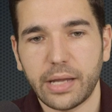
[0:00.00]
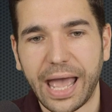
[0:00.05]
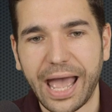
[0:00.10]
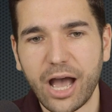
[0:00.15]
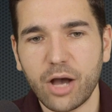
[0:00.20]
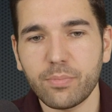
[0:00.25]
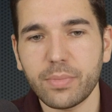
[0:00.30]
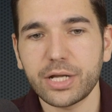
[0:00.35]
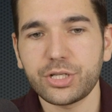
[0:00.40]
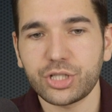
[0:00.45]

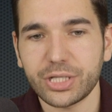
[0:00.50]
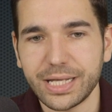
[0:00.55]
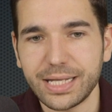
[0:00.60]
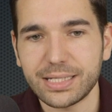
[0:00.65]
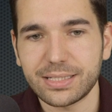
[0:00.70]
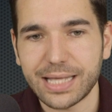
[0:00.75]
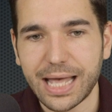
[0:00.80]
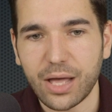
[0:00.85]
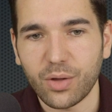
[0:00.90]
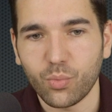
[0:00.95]
how much
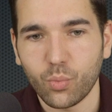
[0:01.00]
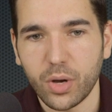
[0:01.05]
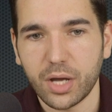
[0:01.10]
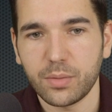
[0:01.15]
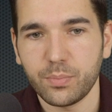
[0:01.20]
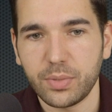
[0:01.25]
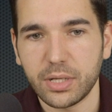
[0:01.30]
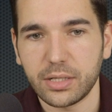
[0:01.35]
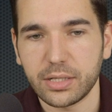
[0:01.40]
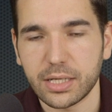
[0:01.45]
is that
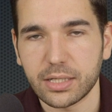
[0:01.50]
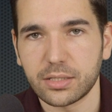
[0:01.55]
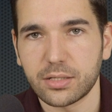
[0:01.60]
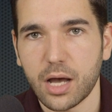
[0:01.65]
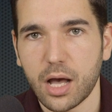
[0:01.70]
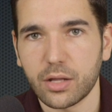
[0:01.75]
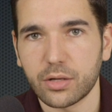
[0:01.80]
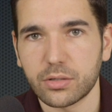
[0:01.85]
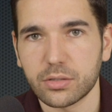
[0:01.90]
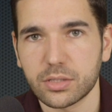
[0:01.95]
$1 billion
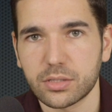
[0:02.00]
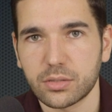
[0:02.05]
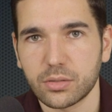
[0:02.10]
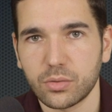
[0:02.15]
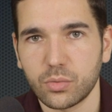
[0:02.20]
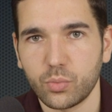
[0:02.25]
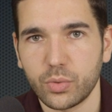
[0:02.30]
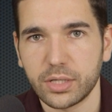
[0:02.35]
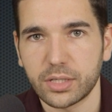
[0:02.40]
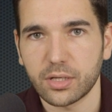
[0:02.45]

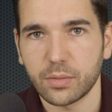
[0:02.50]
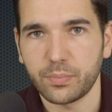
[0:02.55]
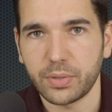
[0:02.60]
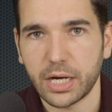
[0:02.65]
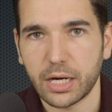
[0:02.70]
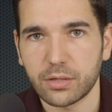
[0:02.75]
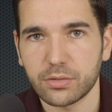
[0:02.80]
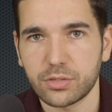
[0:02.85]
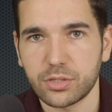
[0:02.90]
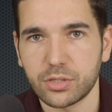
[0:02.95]
when
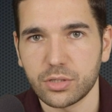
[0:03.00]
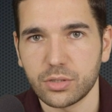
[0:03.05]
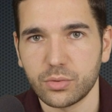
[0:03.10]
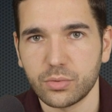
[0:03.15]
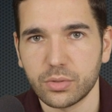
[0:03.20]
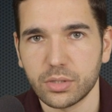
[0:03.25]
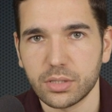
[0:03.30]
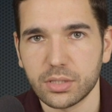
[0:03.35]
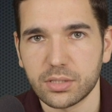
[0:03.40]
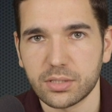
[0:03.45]
compared
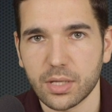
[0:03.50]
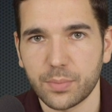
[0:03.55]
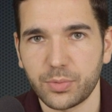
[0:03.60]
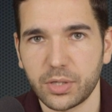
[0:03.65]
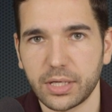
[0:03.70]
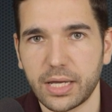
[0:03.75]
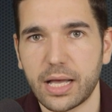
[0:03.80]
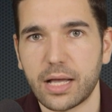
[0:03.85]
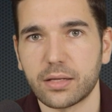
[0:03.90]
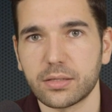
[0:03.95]
to
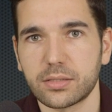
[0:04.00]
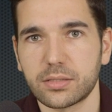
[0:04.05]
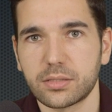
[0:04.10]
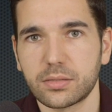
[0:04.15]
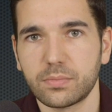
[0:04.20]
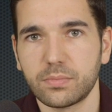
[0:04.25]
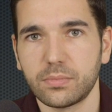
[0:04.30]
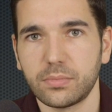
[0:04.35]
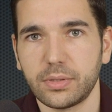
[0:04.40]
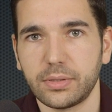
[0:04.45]
something
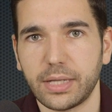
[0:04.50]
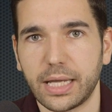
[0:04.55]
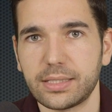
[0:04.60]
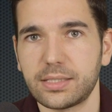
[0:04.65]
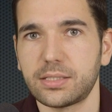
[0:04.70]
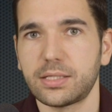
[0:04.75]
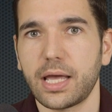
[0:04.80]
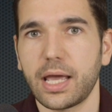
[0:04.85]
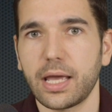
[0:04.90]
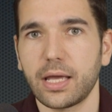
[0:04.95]
else?
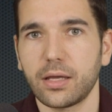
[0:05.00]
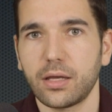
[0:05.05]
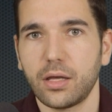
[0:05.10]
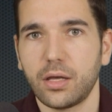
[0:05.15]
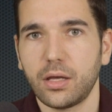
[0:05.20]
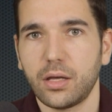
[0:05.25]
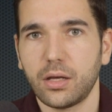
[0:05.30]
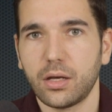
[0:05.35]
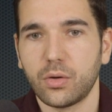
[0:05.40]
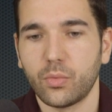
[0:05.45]
Let's say
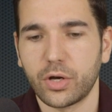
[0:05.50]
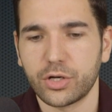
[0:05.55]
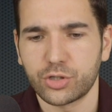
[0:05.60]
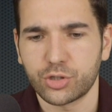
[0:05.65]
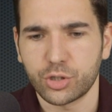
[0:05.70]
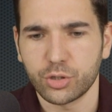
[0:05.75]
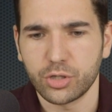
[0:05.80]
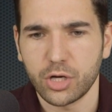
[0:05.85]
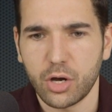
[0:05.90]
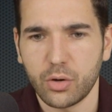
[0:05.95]
what
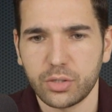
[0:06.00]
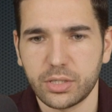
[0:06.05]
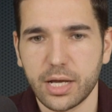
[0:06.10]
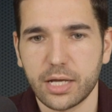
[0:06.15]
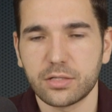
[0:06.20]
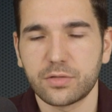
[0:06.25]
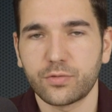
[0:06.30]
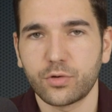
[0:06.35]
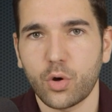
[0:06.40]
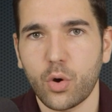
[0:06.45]
Trudeau
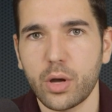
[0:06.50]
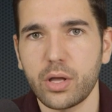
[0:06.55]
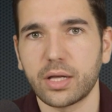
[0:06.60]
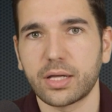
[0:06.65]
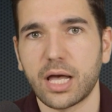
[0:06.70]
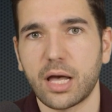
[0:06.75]
does for oil